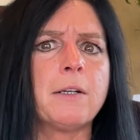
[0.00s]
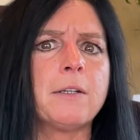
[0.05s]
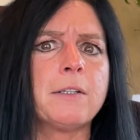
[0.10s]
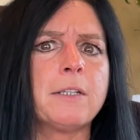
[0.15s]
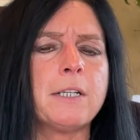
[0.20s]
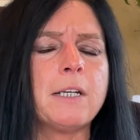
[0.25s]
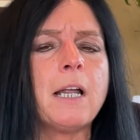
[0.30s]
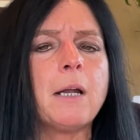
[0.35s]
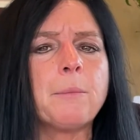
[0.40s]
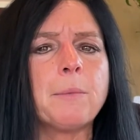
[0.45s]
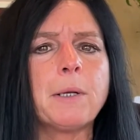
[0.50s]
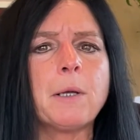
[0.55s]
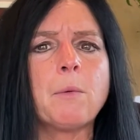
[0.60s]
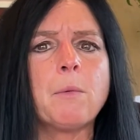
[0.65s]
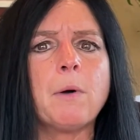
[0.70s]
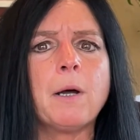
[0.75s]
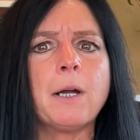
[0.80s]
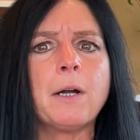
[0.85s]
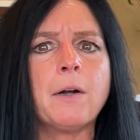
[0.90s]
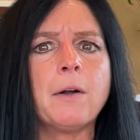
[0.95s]
did not
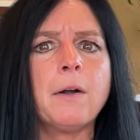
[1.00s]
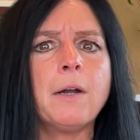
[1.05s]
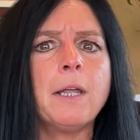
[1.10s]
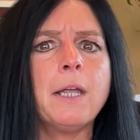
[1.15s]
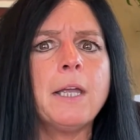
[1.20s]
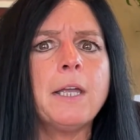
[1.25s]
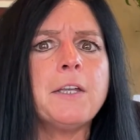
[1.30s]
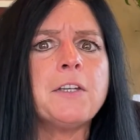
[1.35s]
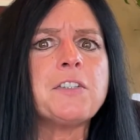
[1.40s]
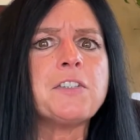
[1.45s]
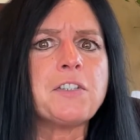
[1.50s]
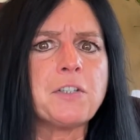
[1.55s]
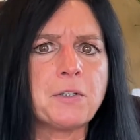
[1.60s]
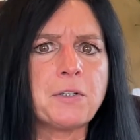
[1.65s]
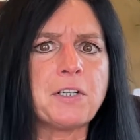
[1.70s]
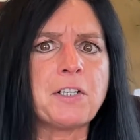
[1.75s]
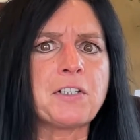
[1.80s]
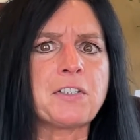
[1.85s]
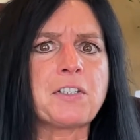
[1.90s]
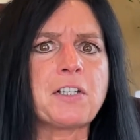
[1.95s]
require
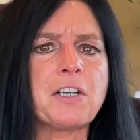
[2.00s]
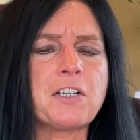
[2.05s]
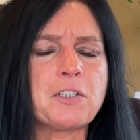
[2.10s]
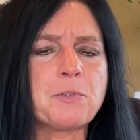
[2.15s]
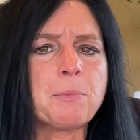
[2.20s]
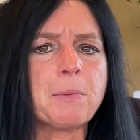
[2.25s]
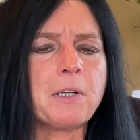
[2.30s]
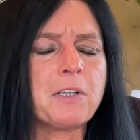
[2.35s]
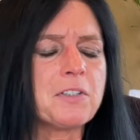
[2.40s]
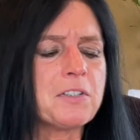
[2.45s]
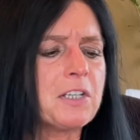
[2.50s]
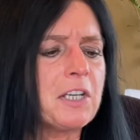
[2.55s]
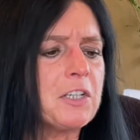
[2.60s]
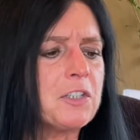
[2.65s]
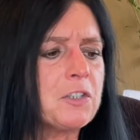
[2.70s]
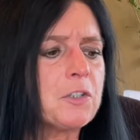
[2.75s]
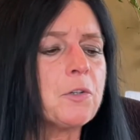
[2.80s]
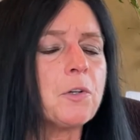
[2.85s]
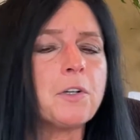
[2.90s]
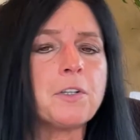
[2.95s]
serious
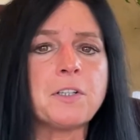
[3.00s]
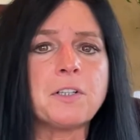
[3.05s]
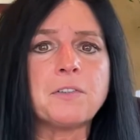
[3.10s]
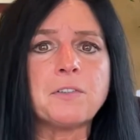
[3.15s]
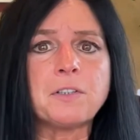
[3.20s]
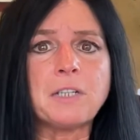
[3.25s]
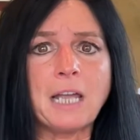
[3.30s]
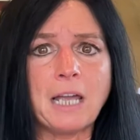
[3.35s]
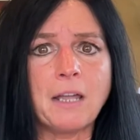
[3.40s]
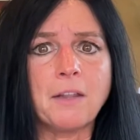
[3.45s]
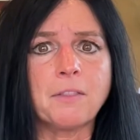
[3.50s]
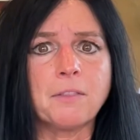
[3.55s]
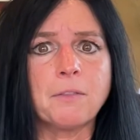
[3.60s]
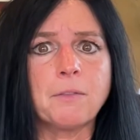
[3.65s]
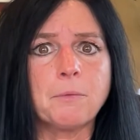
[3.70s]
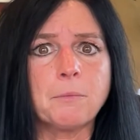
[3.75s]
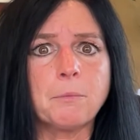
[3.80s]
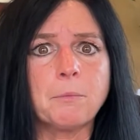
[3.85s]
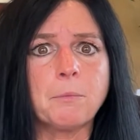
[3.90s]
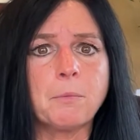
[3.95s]
hospitalization or death,
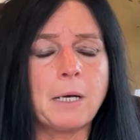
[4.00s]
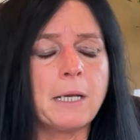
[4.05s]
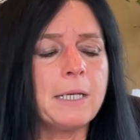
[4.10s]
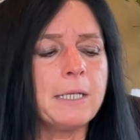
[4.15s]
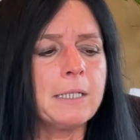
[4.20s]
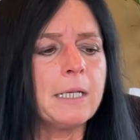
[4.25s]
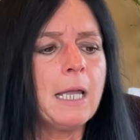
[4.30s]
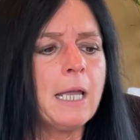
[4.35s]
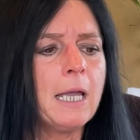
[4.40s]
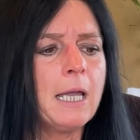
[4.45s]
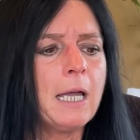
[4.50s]
right?